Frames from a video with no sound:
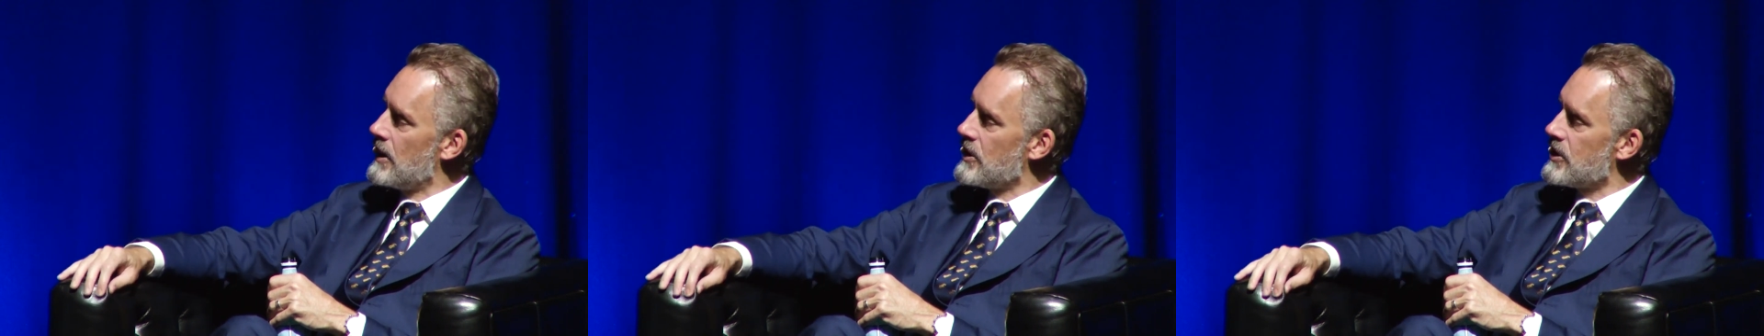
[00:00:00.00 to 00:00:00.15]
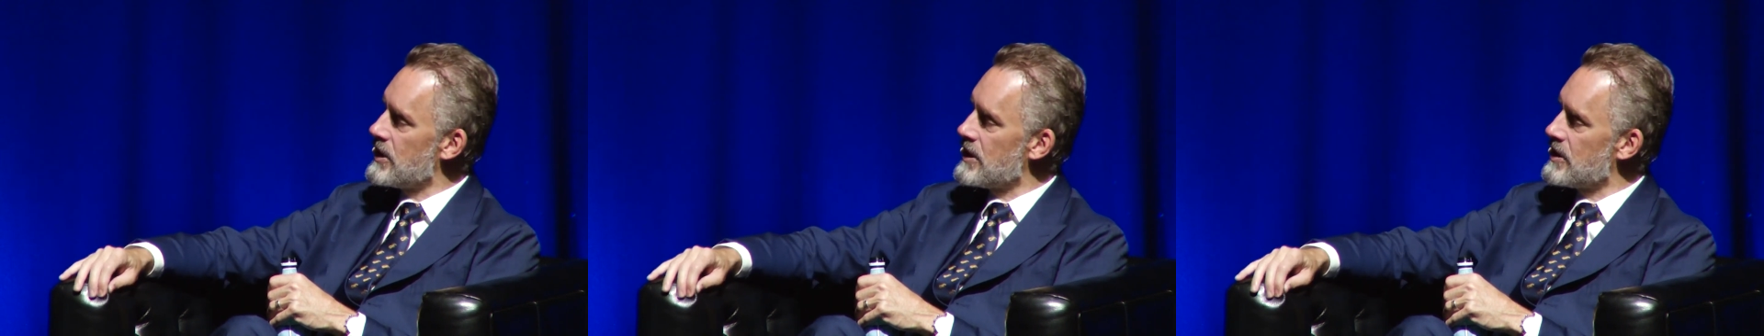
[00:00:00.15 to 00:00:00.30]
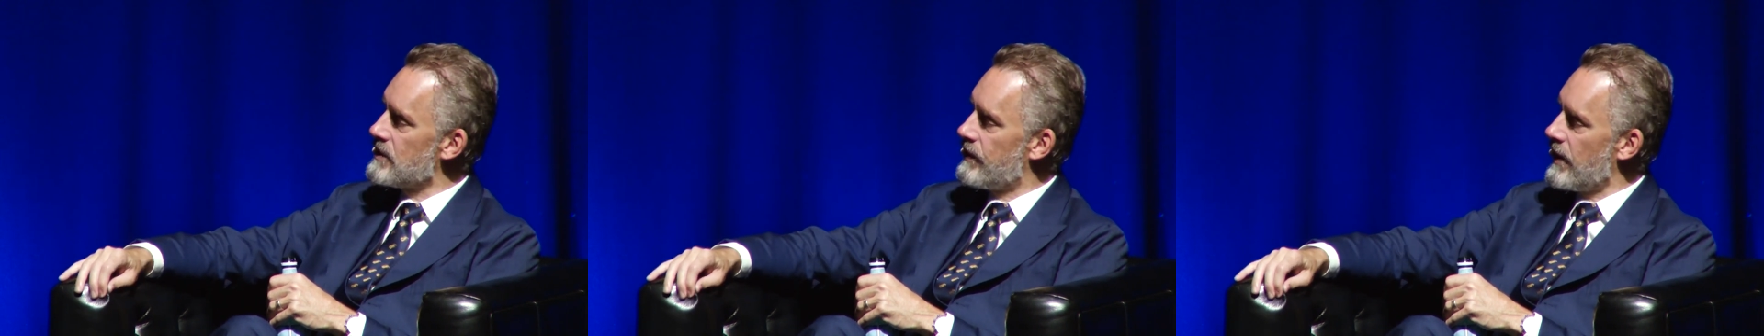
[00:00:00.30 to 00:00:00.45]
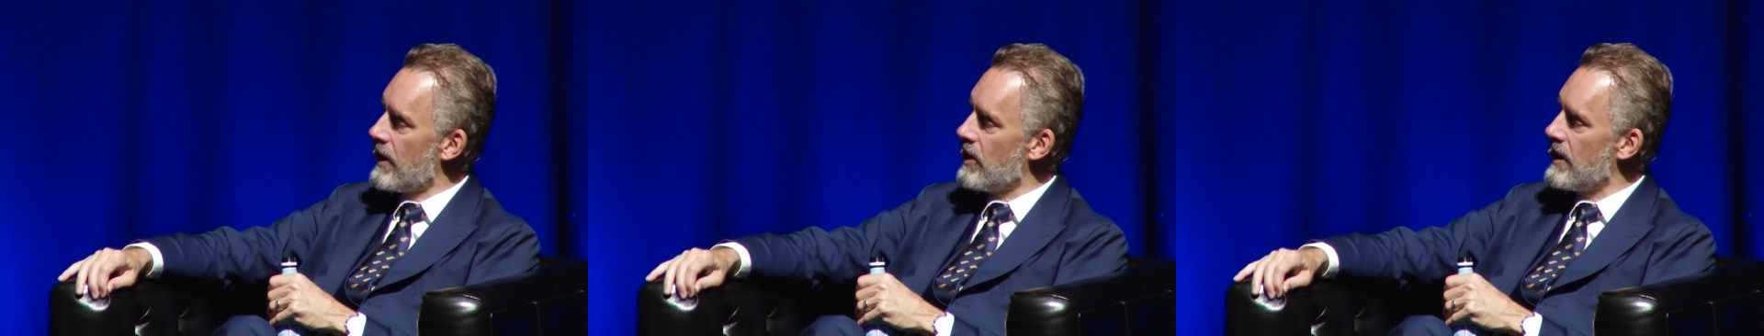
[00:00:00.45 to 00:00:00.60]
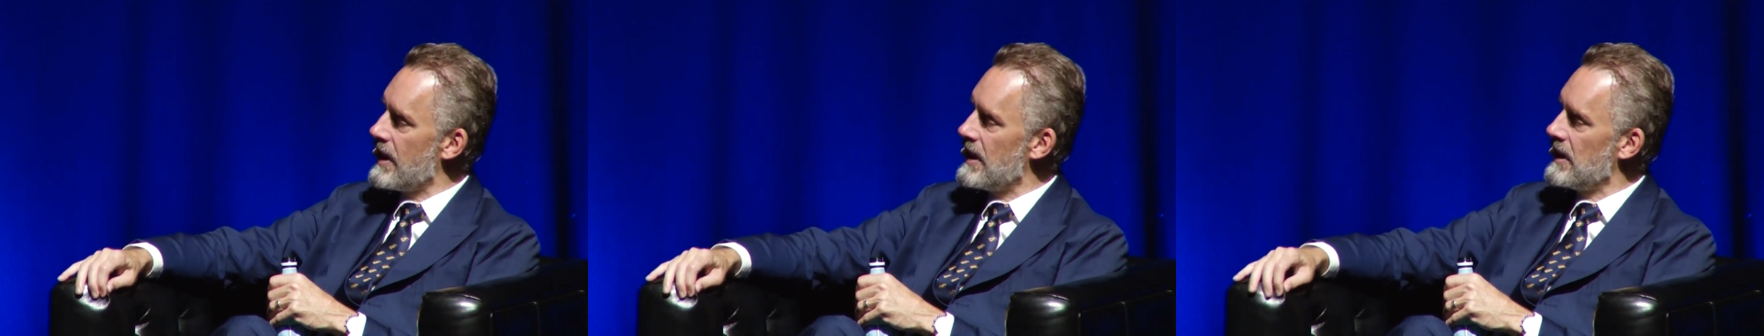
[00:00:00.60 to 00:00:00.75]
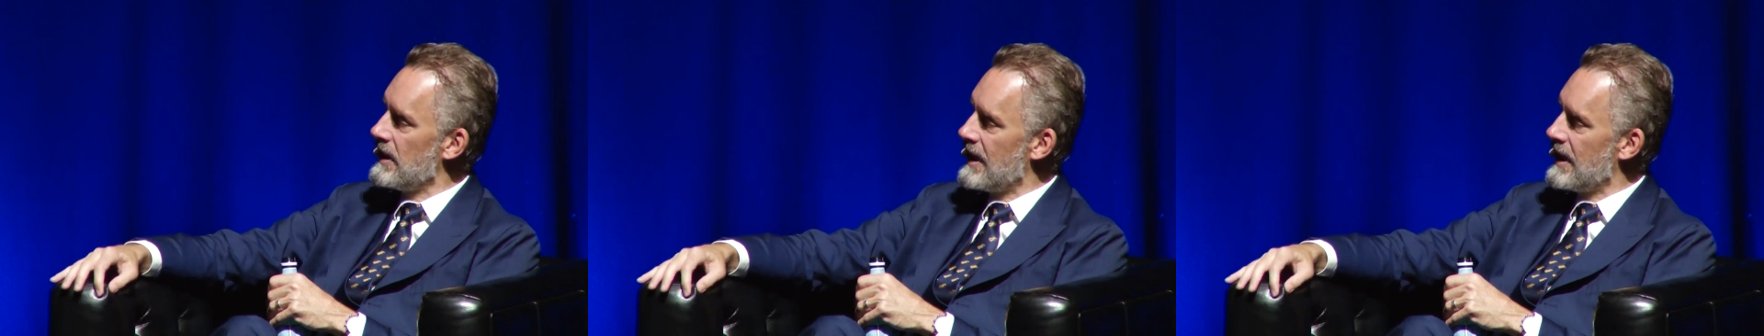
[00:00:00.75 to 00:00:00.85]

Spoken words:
She's very